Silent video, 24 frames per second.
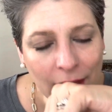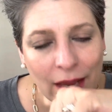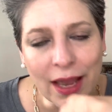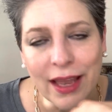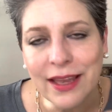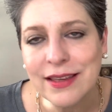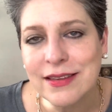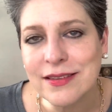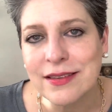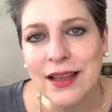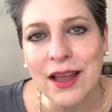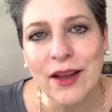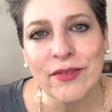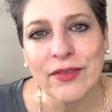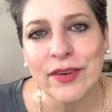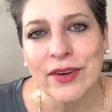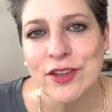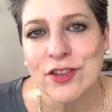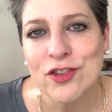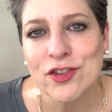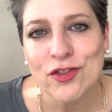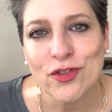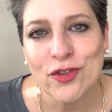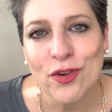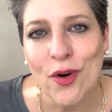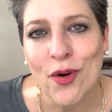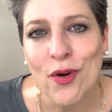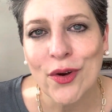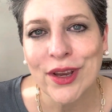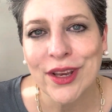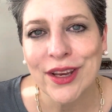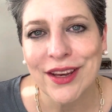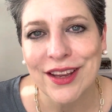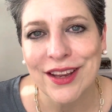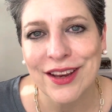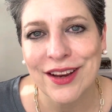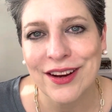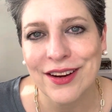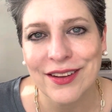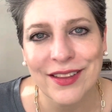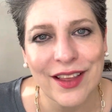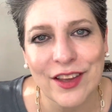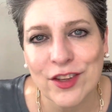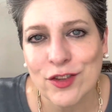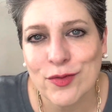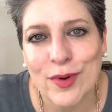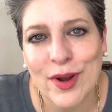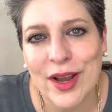it's not very strong in here.
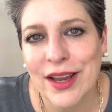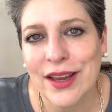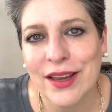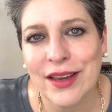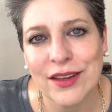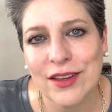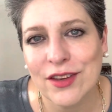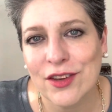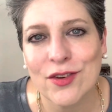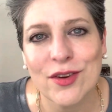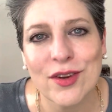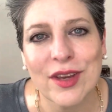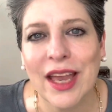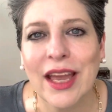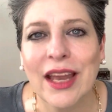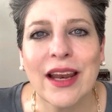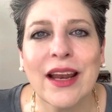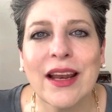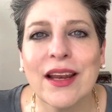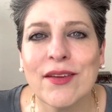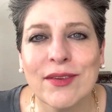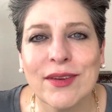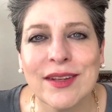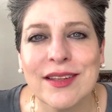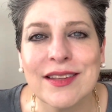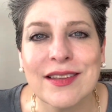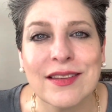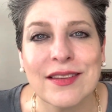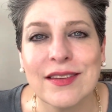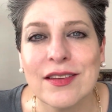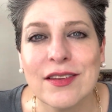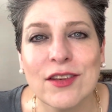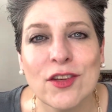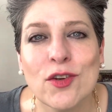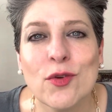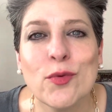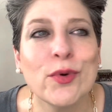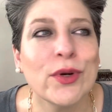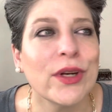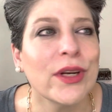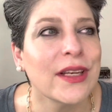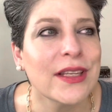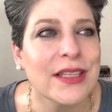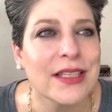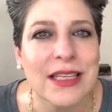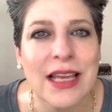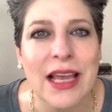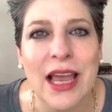That's why you
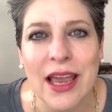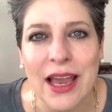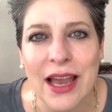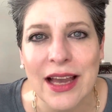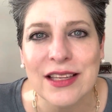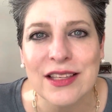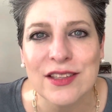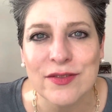wouldn't say has